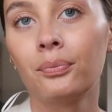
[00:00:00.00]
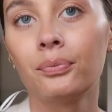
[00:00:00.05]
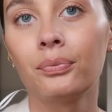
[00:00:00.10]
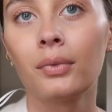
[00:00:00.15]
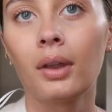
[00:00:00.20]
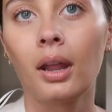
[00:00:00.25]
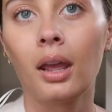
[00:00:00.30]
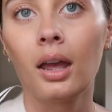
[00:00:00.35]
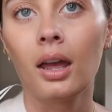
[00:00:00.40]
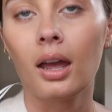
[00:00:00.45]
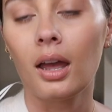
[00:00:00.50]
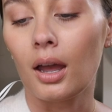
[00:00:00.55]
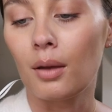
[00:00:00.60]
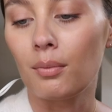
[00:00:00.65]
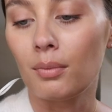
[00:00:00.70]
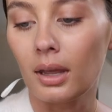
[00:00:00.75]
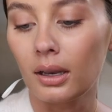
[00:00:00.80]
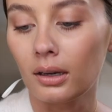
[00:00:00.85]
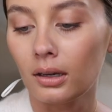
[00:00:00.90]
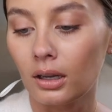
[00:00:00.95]

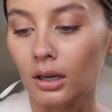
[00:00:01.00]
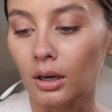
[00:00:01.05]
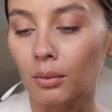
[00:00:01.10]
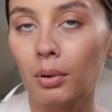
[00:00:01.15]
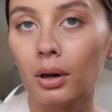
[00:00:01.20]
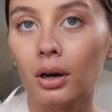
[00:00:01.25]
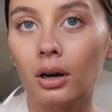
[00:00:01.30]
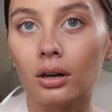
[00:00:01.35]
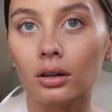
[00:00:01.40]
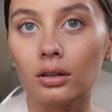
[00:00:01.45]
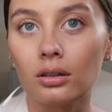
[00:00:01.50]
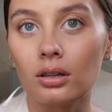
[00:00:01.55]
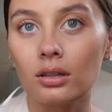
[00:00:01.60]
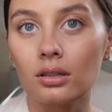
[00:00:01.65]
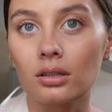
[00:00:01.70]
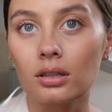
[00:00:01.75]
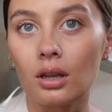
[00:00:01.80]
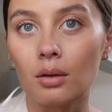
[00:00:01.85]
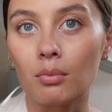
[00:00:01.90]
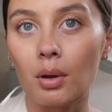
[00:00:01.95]
I'm then gonna put on
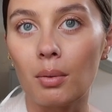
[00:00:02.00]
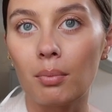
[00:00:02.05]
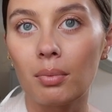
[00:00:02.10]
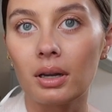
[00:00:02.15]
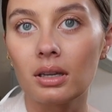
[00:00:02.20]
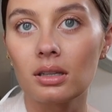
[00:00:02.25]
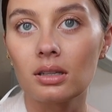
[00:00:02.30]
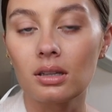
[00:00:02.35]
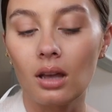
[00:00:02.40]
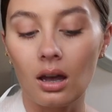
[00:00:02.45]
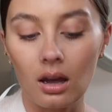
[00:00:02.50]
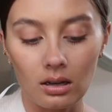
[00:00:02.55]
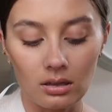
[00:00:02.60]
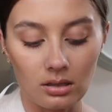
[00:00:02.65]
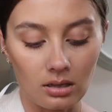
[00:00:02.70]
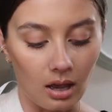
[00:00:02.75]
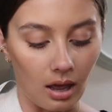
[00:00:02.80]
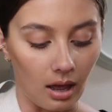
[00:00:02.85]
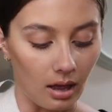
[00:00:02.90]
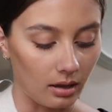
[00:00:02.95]
some
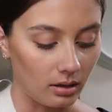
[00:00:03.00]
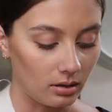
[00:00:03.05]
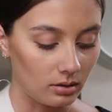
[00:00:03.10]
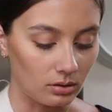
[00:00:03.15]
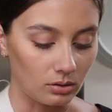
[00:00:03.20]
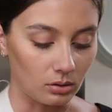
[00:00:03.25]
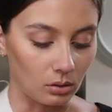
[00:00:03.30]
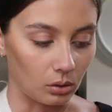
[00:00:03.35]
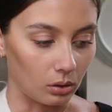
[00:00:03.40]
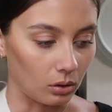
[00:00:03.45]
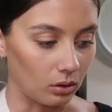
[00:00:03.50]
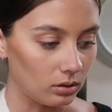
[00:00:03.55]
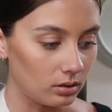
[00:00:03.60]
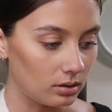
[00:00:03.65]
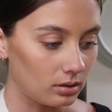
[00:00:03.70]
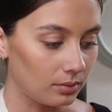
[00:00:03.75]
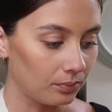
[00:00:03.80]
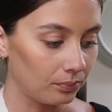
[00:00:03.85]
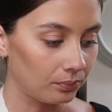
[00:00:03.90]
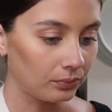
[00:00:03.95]
passata
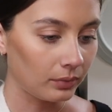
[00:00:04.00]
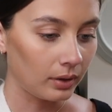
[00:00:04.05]
sauce.